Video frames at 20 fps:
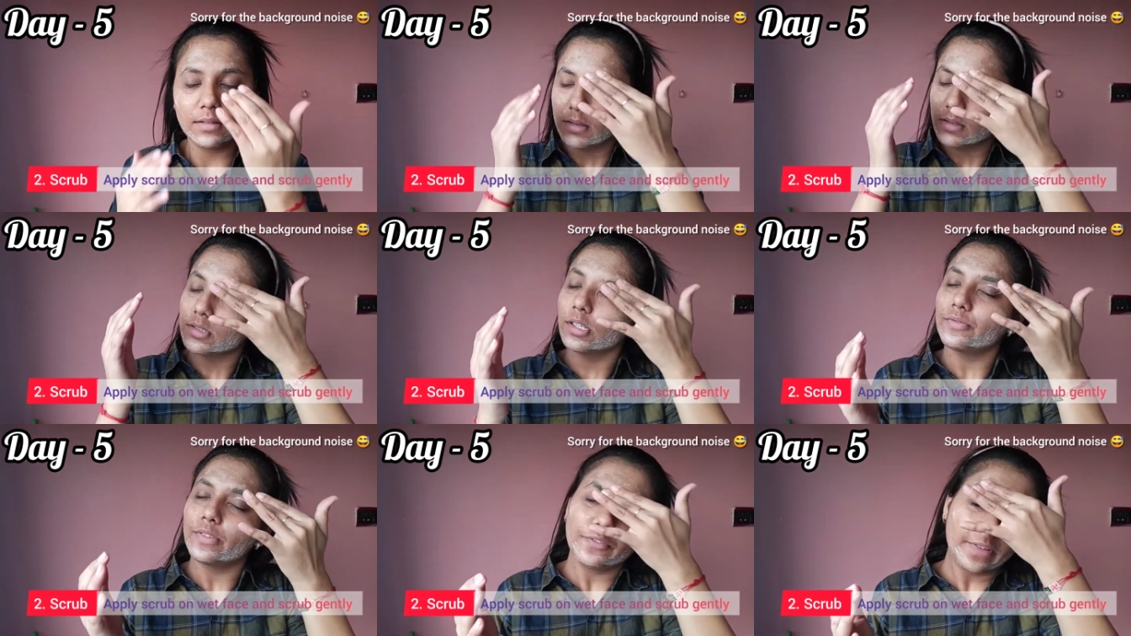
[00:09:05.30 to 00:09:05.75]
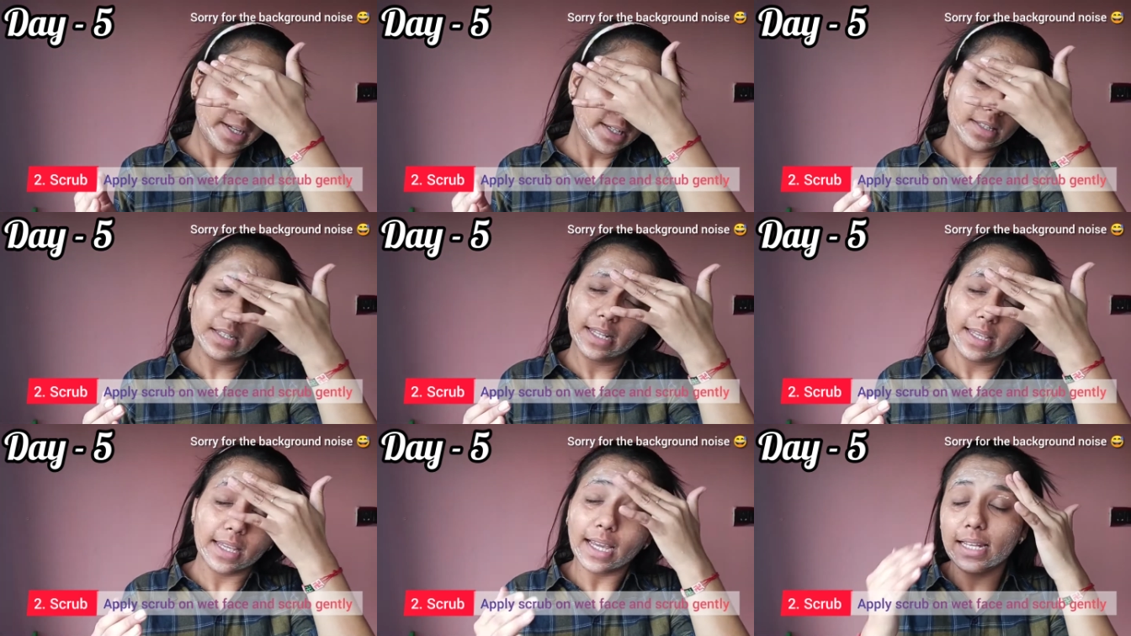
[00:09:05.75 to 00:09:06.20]
So if I find
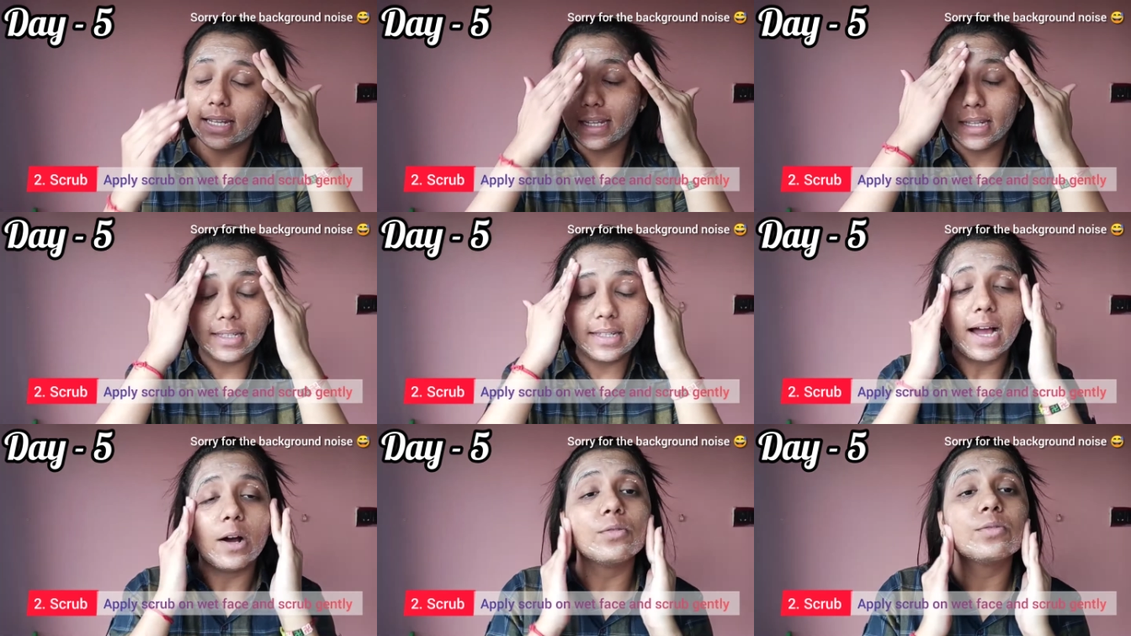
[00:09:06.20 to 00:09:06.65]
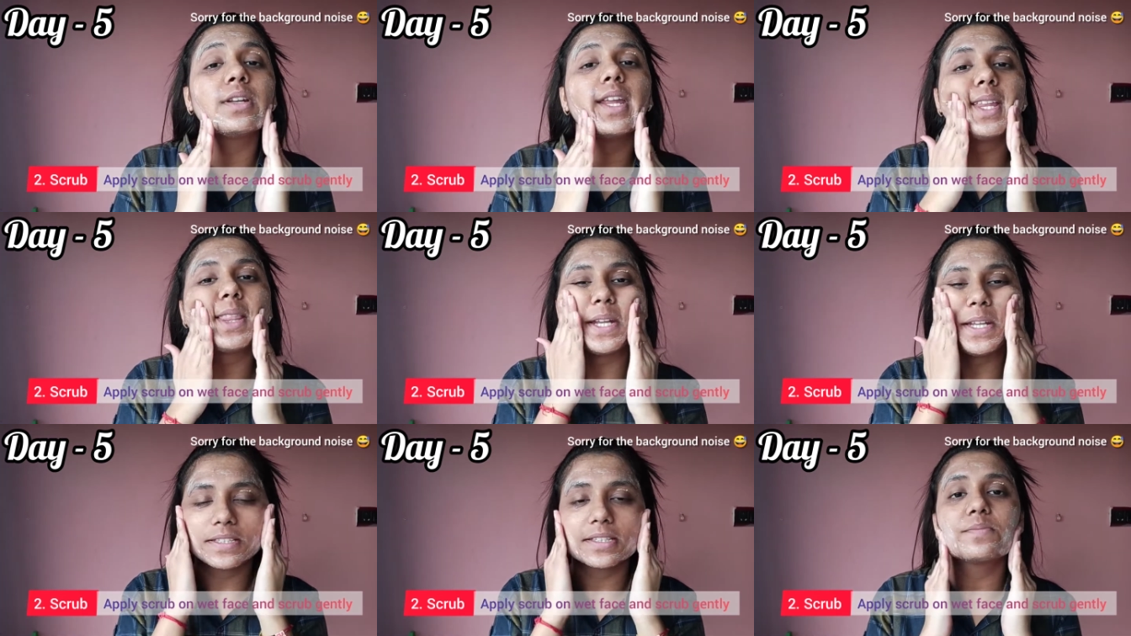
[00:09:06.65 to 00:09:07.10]
the link, I'll link down in
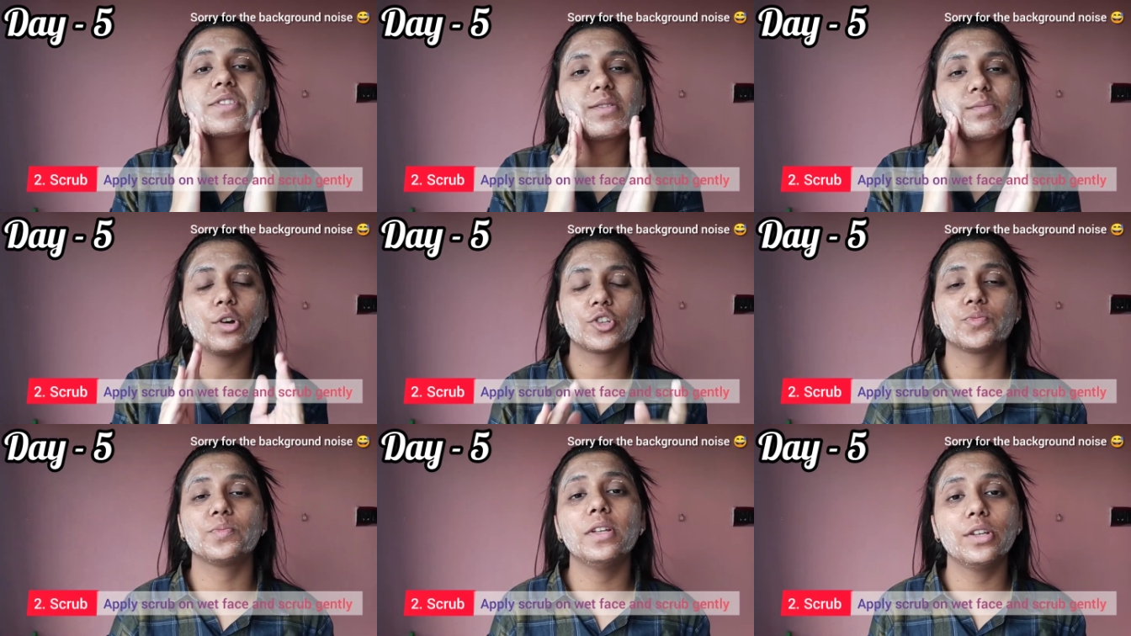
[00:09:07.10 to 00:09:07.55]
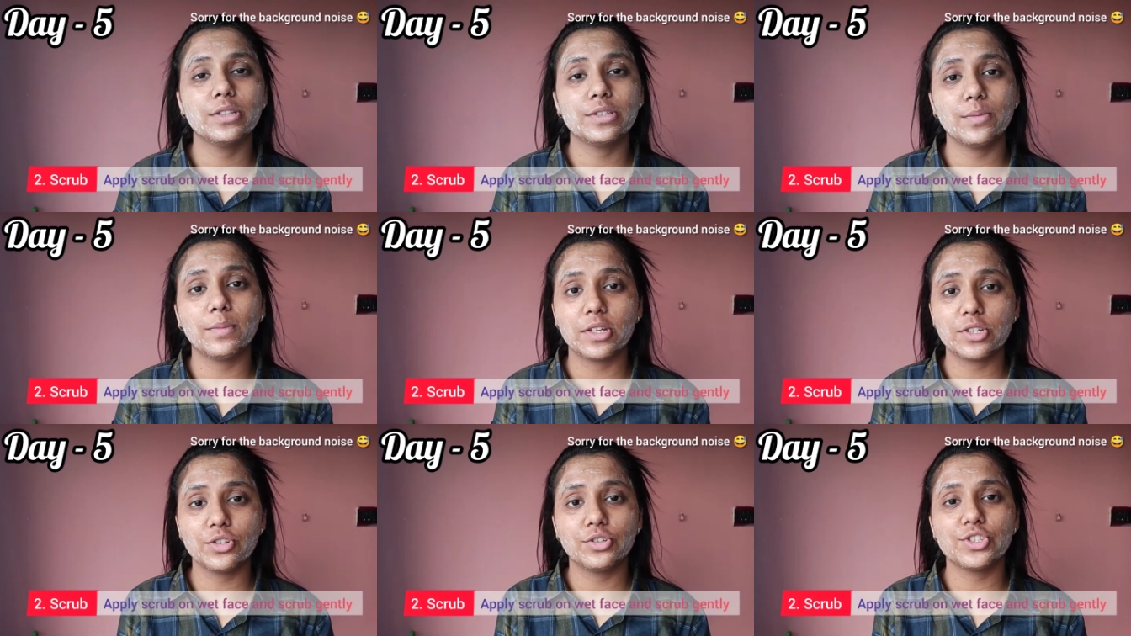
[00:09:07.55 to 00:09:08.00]
the description box below, so
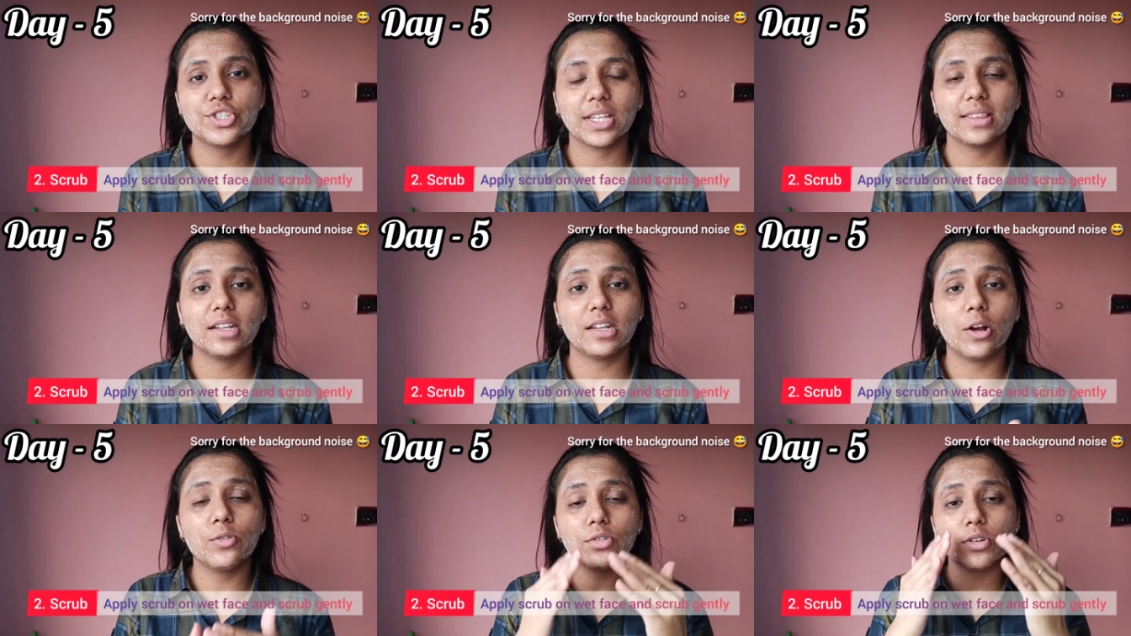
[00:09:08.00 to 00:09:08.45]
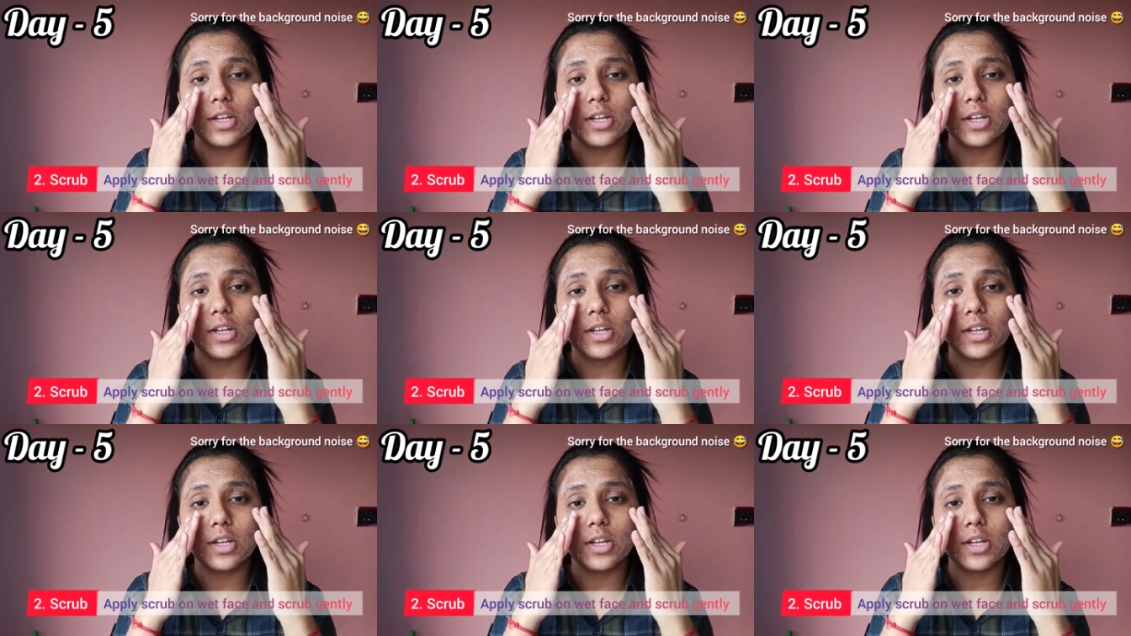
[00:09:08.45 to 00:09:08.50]
make sure to check that out.